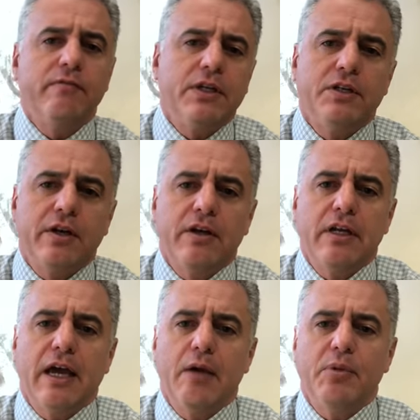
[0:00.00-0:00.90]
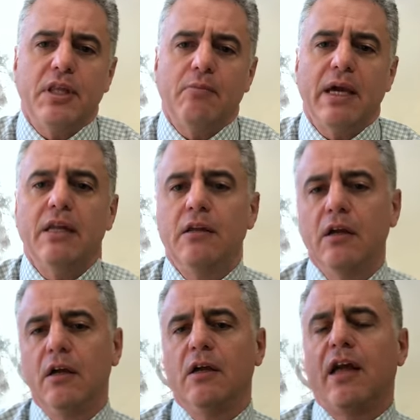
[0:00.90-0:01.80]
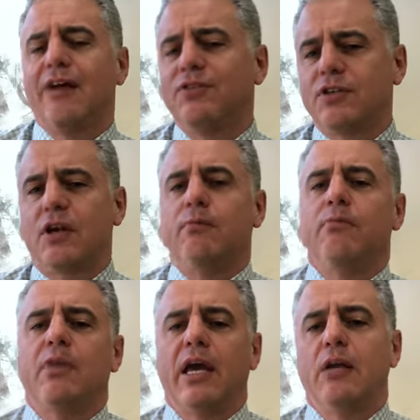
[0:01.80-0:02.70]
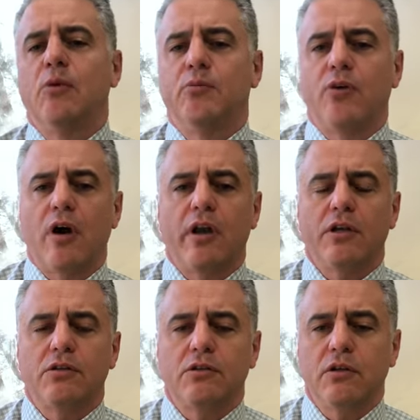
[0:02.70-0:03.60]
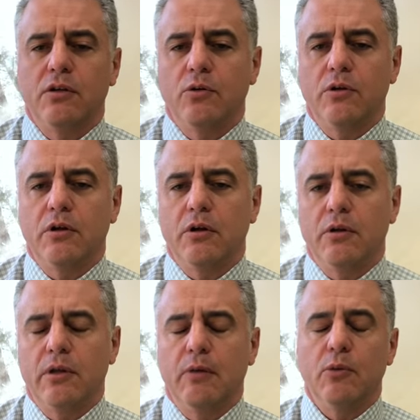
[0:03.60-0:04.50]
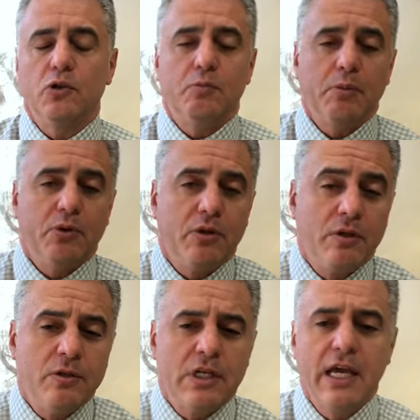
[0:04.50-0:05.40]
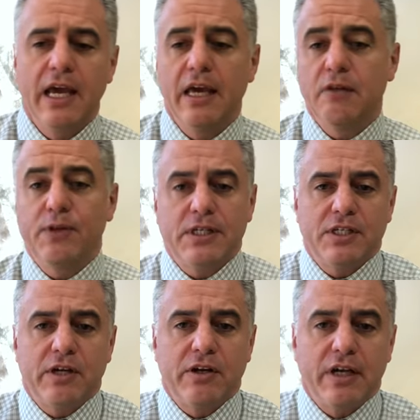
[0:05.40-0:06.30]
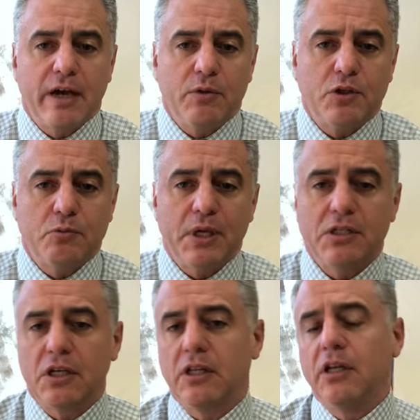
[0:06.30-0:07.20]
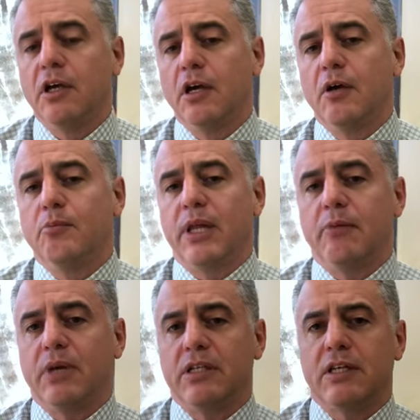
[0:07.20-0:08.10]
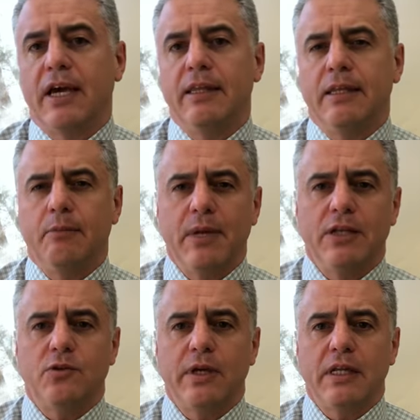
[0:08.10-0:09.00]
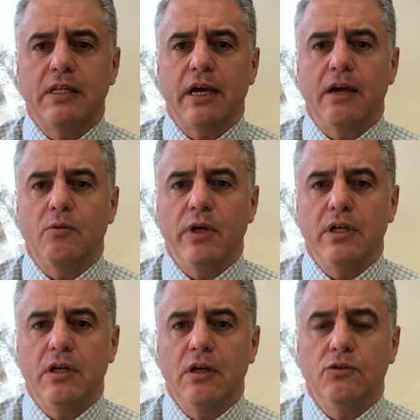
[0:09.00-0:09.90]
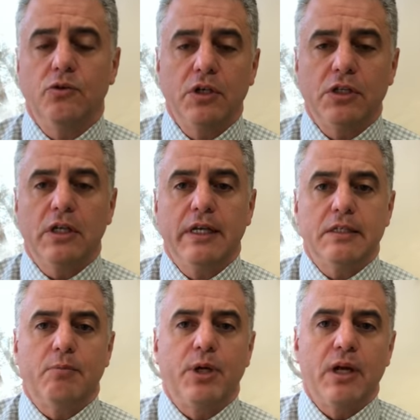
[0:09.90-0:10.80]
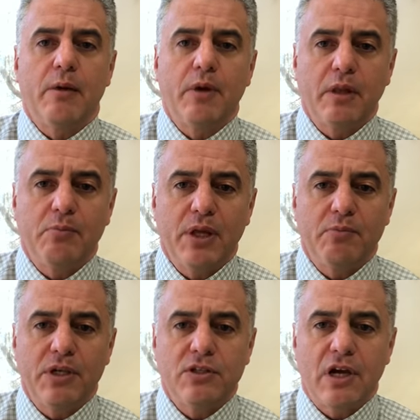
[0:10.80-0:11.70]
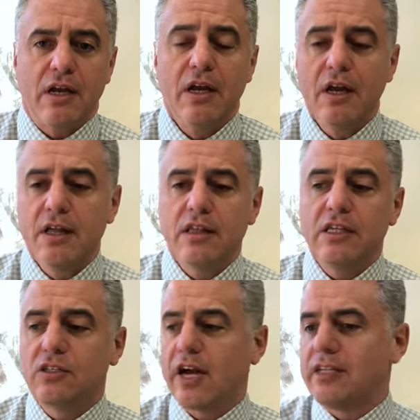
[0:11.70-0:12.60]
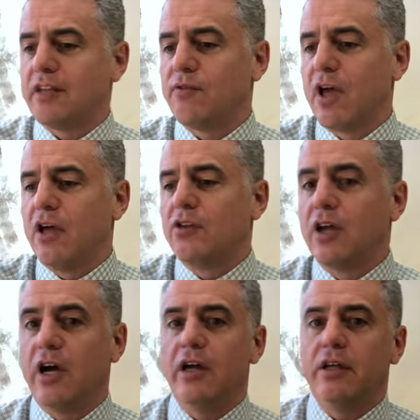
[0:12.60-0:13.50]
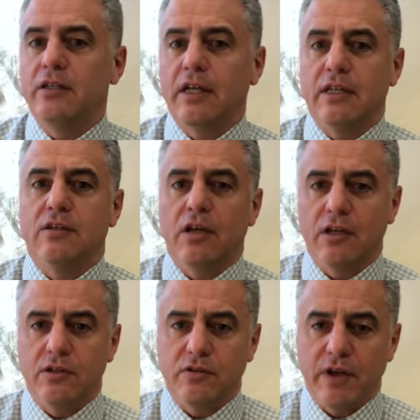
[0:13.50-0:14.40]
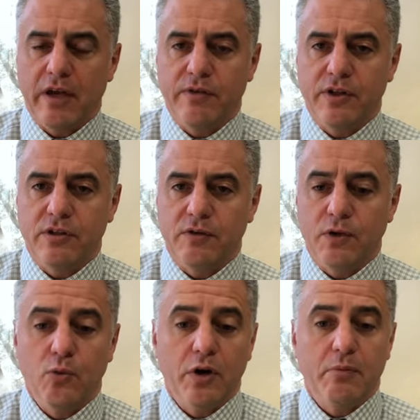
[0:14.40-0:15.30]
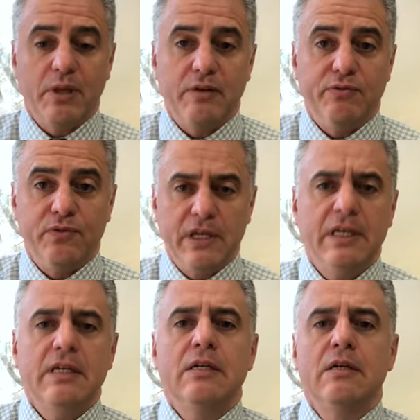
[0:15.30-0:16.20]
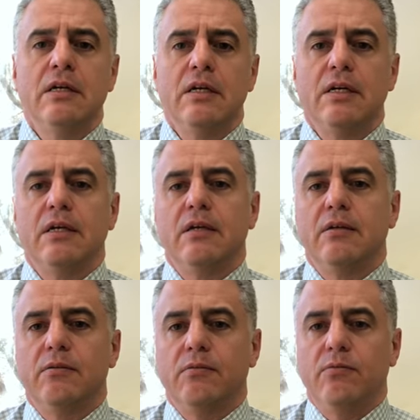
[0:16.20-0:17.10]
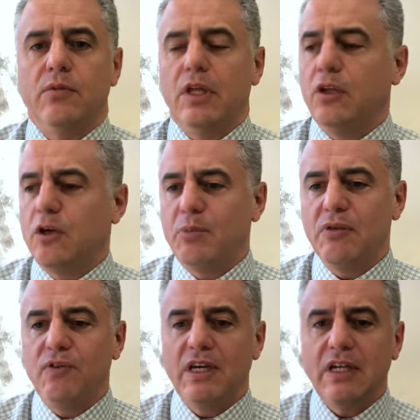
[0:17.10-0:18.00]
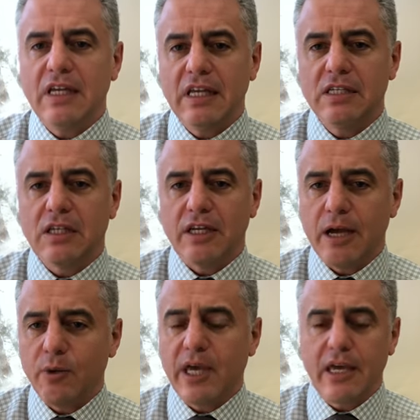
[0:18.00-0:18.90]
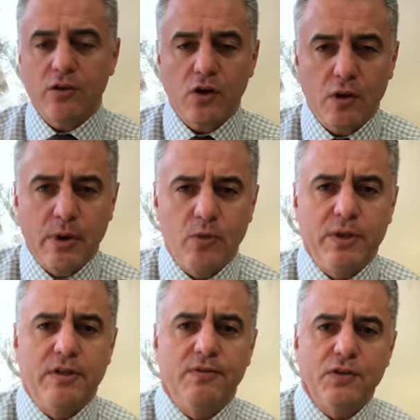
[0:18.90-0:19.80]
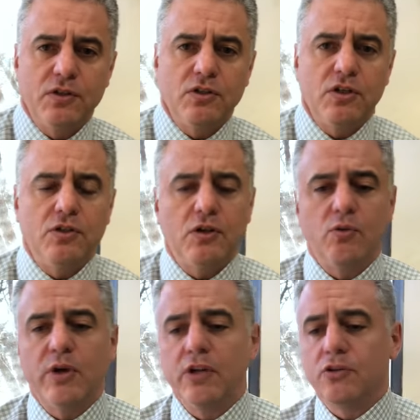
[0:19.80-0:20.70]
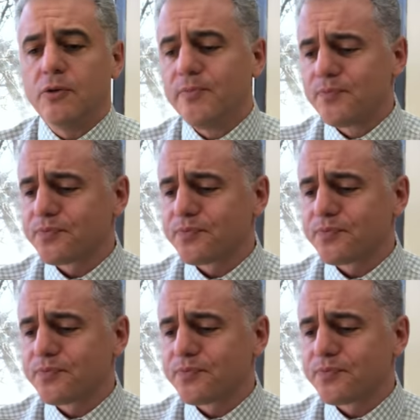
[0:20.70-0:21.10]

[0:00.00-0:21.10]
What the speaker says: on a vegetarian diet, but they made it have some animal products in order to get most people to use it. And the flexitarian diet, which is basically plant-based diet. And then the Mediterranean diet, when done traditionally, is a predominantly plant-based diet. These diets have tons and tons of evidence. If you want to be vegan, you could be vegan easily. Now, we can talk about what deficiencies you could run into.